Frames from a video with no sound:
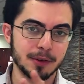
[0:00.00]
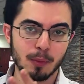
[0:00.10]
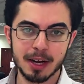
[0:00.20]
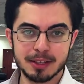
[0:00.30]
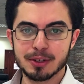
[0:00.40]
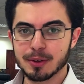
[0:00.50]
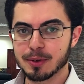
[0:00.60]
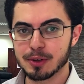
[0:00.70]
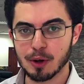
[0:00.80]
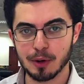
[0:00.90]
wanted
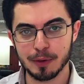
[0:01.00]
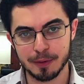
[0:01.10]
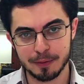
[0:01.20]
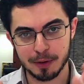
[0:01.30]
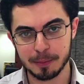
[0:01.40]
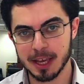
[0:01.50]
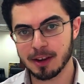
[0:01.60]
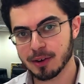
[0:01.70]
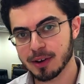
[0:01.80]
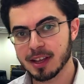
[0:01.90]
to go from
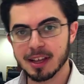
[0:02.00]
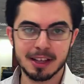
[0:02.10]
here